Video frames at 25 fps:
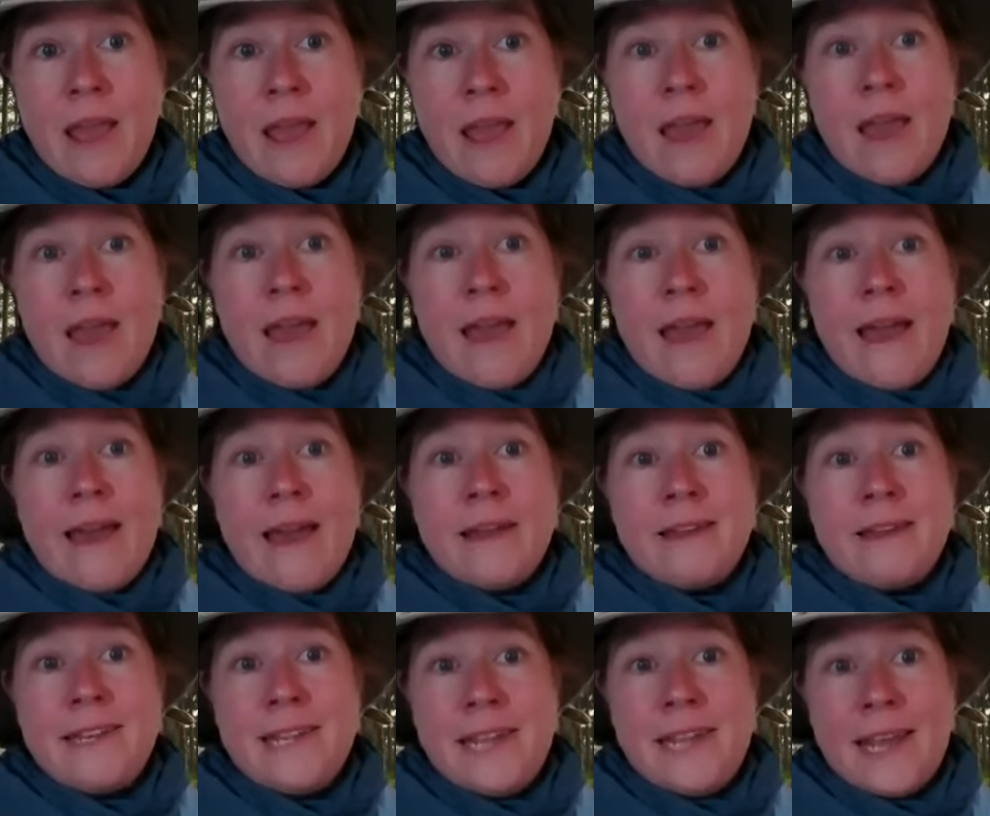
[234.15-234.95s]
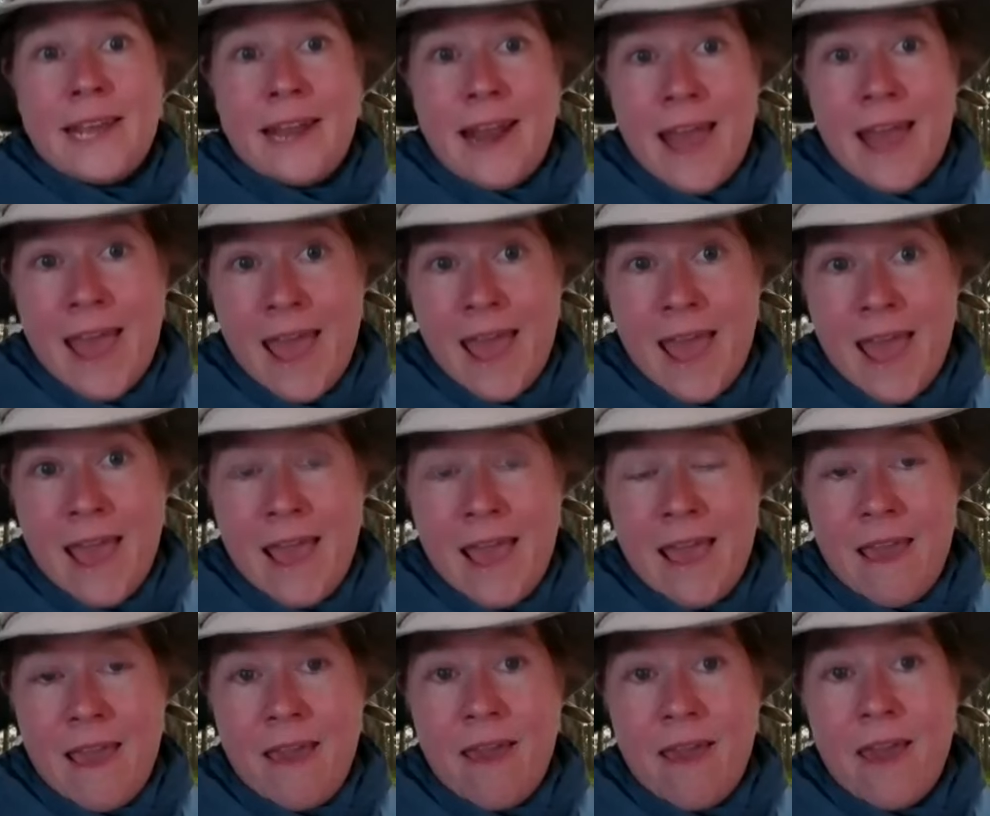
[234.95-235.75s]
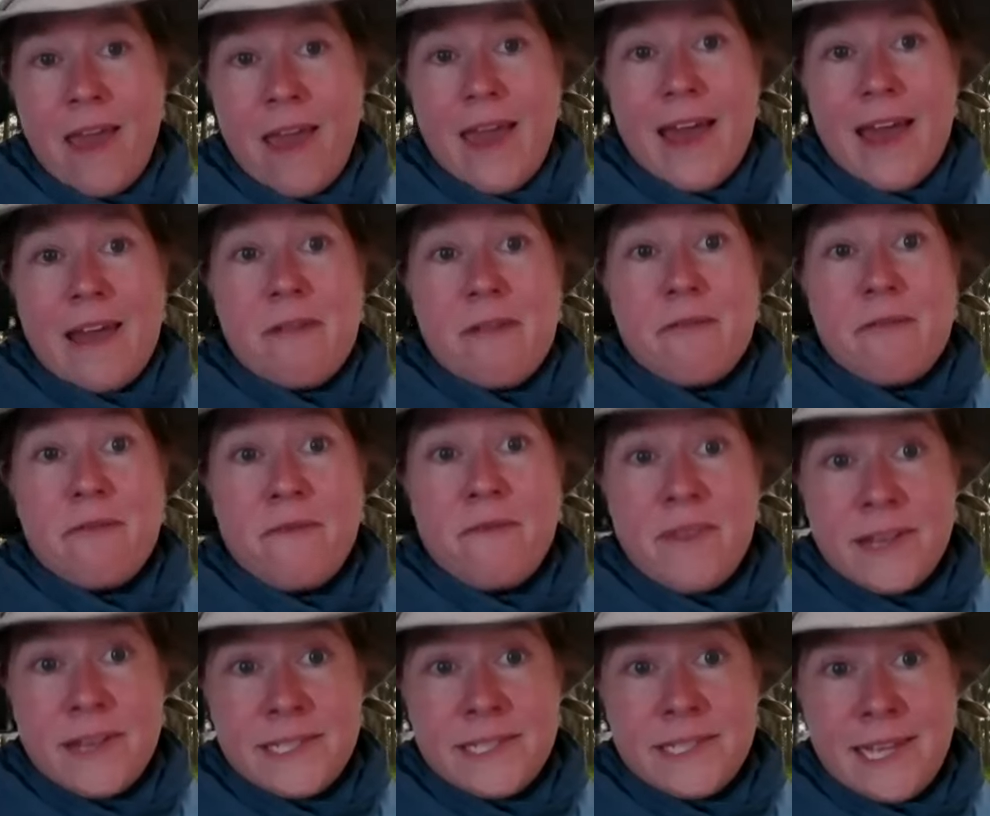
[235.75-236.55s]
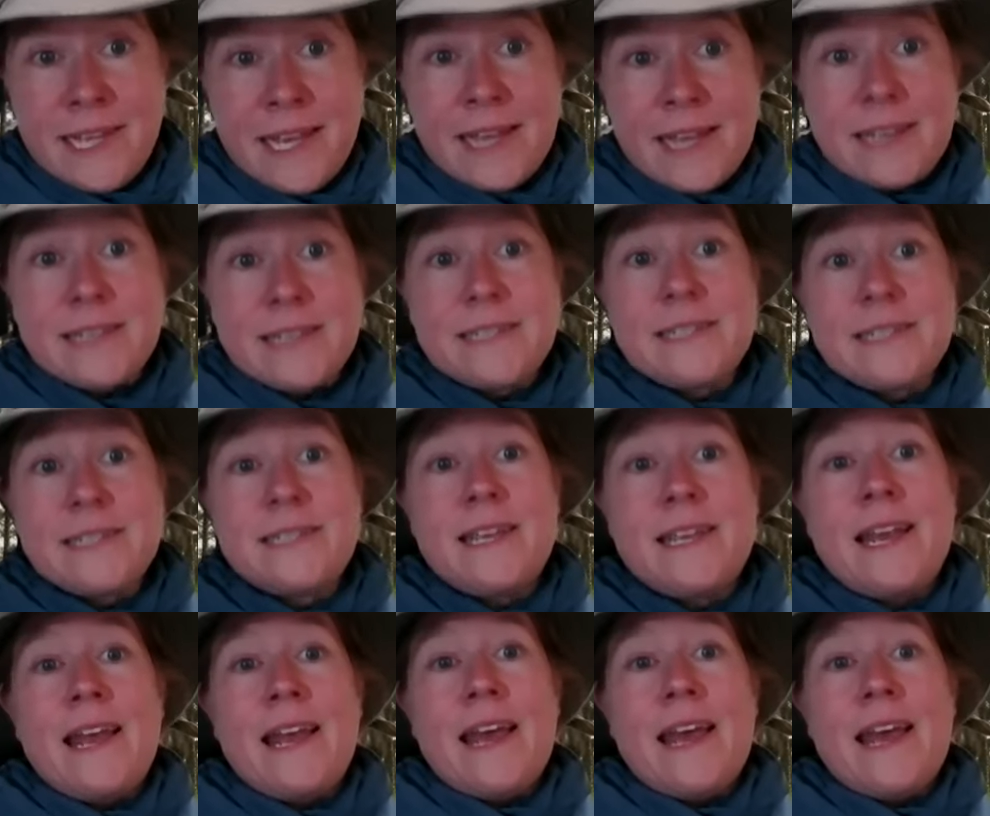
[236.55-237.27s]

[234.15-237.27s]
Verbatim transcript: and DNA and physics